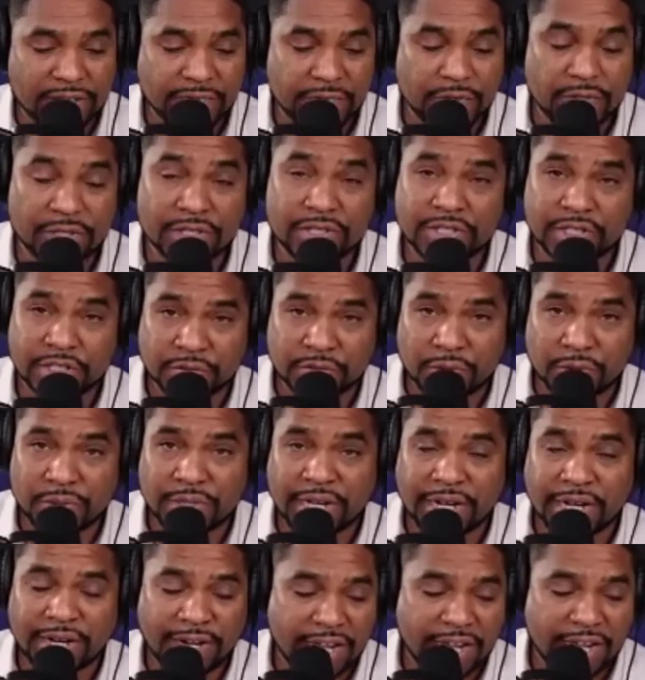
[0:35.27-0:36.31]
for General
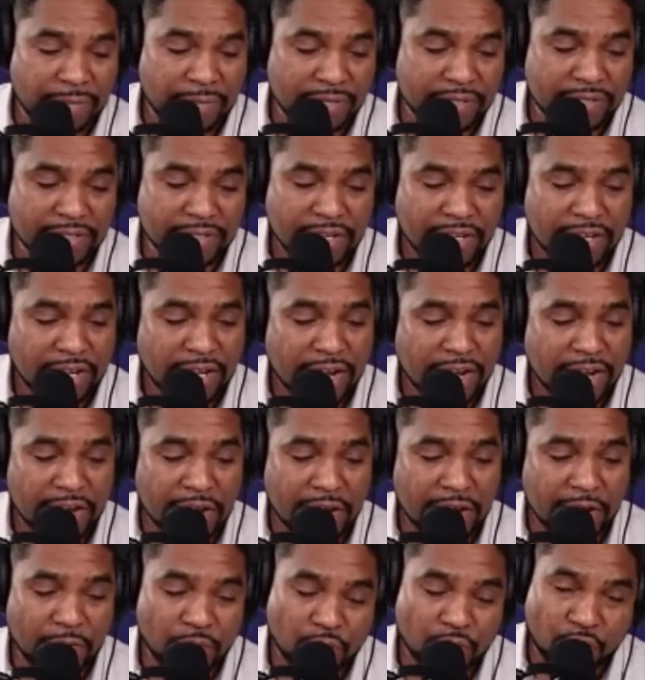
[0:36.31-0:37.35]
Dynamics. And
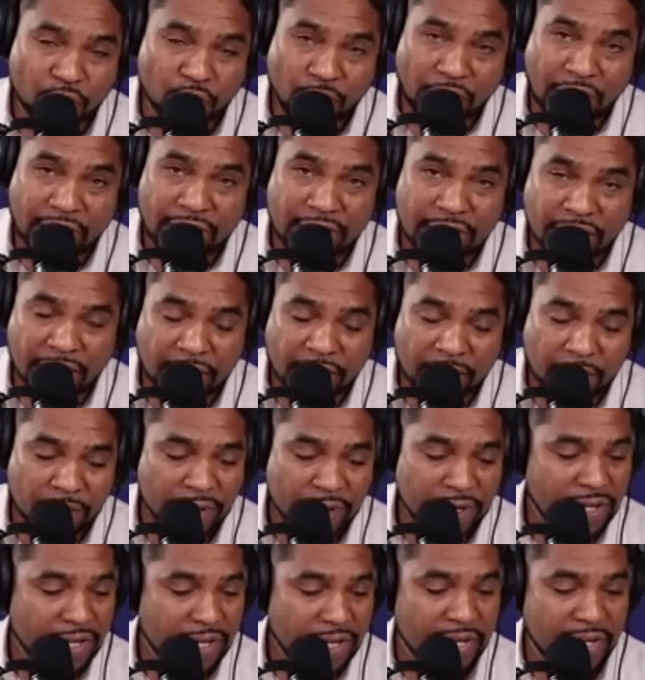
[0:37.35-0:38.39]
then right now,
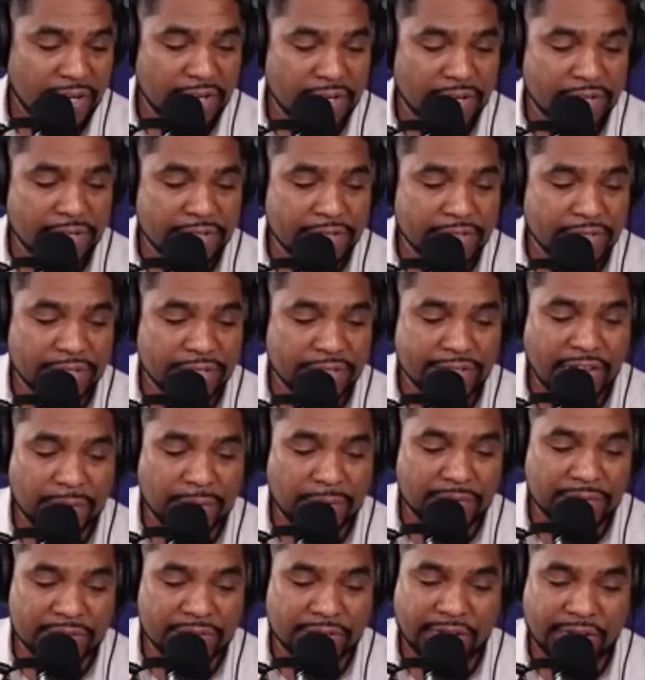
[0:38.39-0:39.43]
he is a
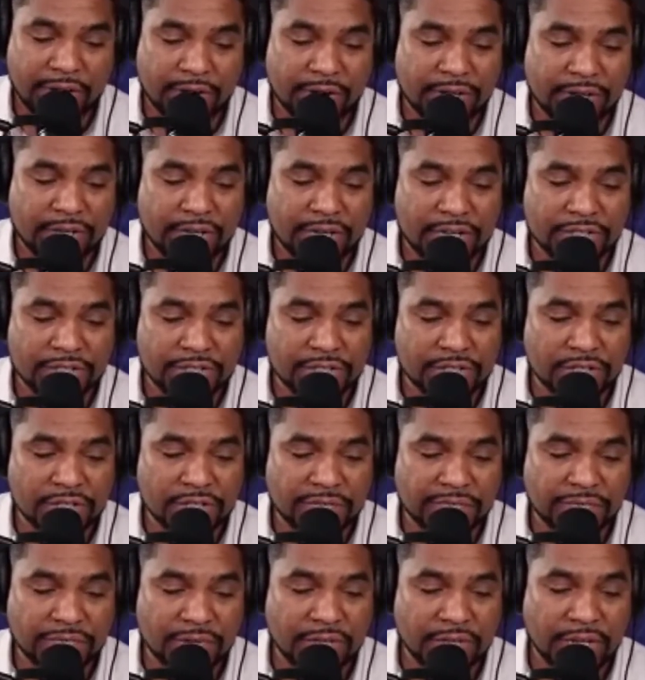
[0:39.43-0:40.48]
cybersecurity
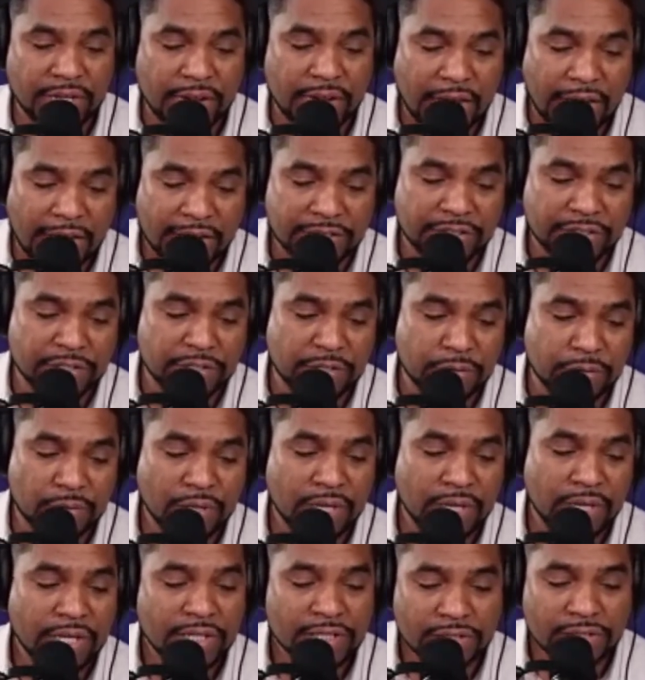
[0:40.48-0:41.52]
engineer for the National
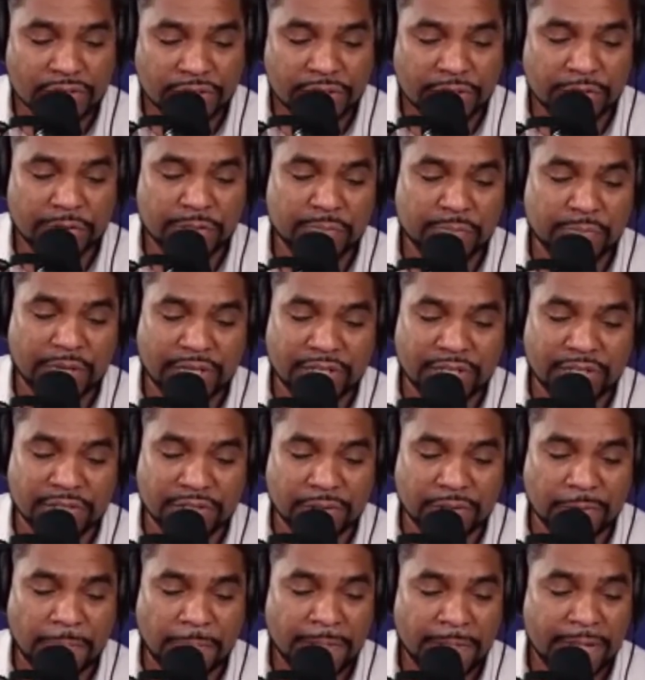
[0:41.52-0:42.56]

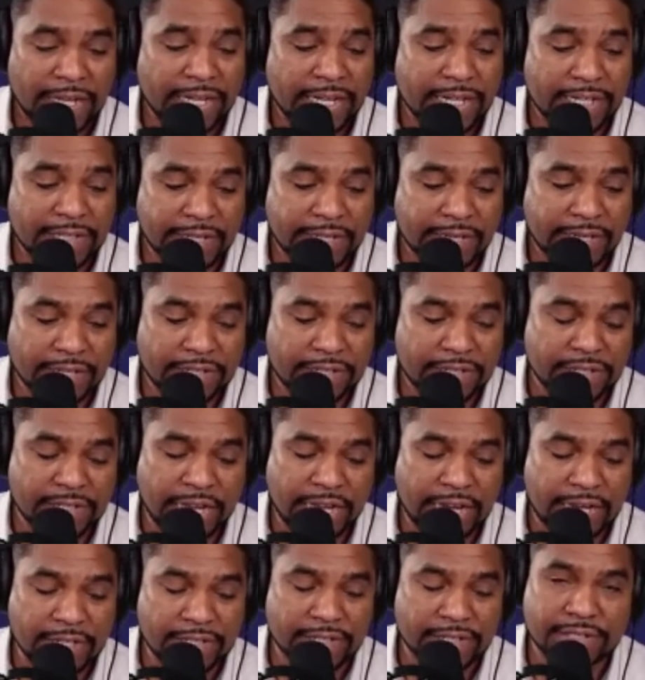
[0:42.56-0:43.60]
Geospatial-Intelligence
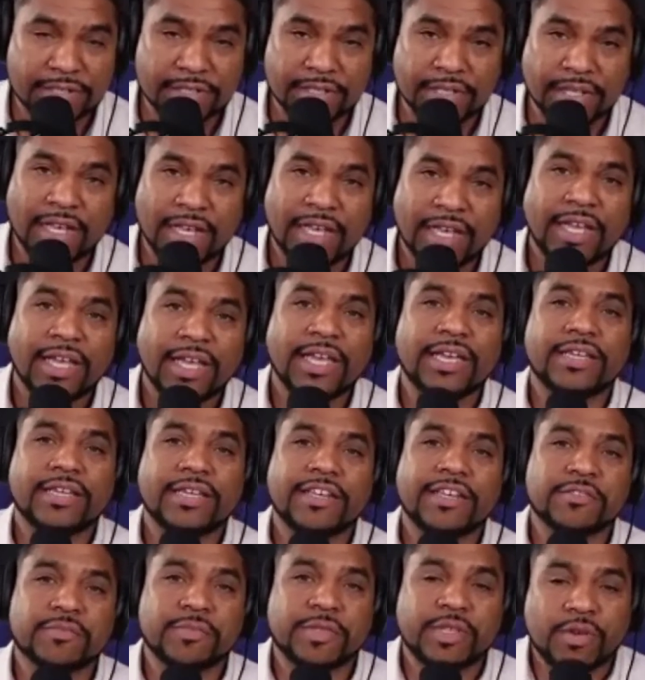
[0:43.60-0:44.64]
Agency. It
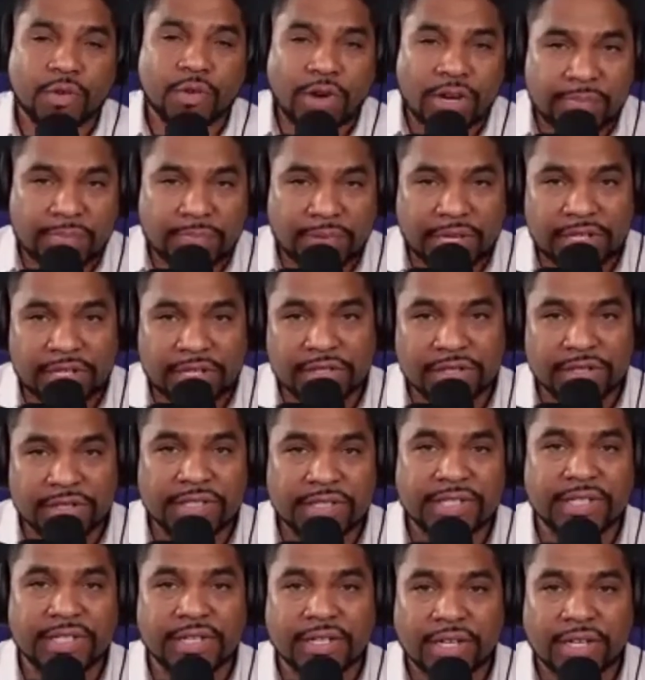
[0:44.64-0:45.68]
gives me great pleasure
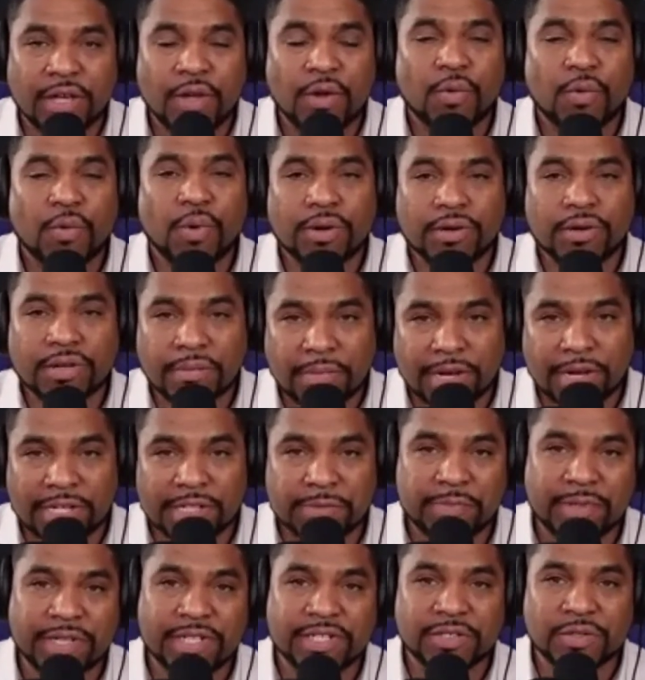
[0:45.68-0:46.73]
to welcome my
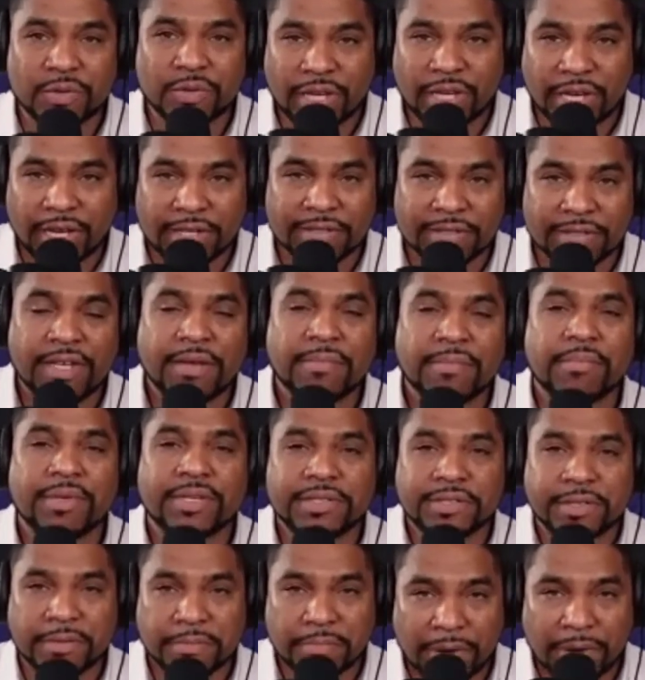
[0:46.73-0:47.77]
special guest,
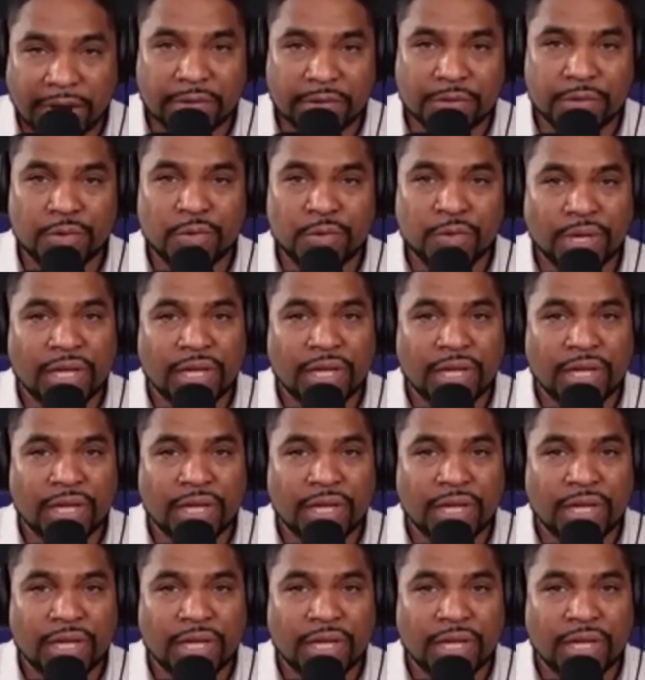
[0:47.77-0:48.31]
Mr. Michael